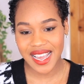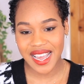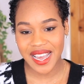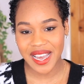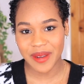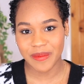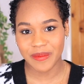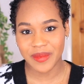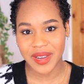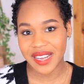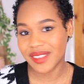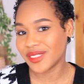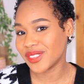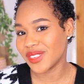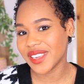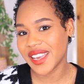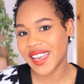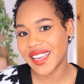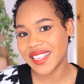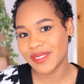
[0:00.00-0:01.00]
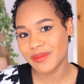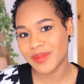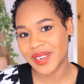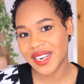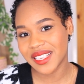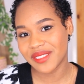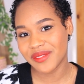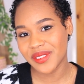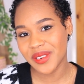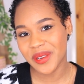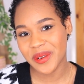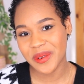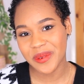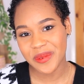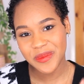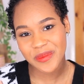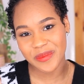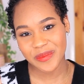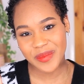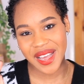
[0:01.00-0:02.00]
I'll see you guys in my next video.
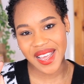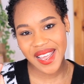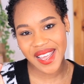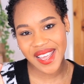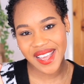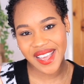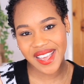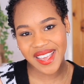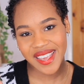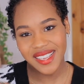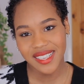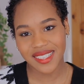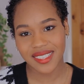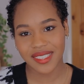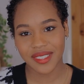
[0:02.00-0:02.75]
Bye.